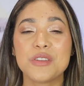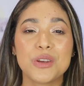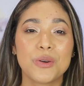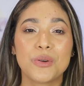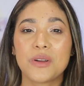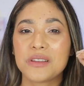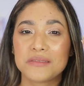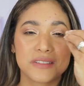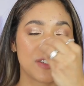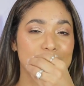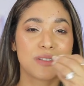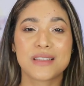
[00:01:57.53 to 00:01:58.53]
you know
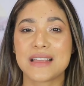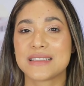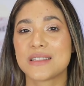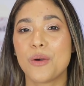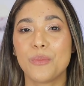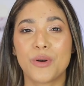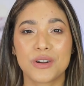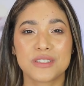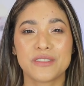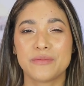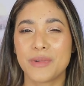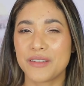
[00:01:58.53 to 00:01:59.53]
just some
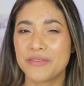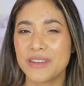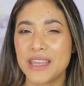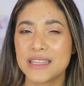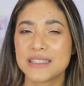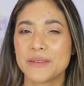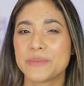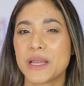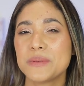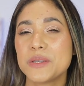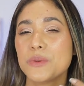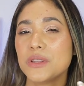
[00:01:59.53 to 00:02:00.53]
parts of my face
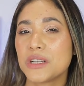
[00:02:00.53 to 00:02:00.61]
sometimes it will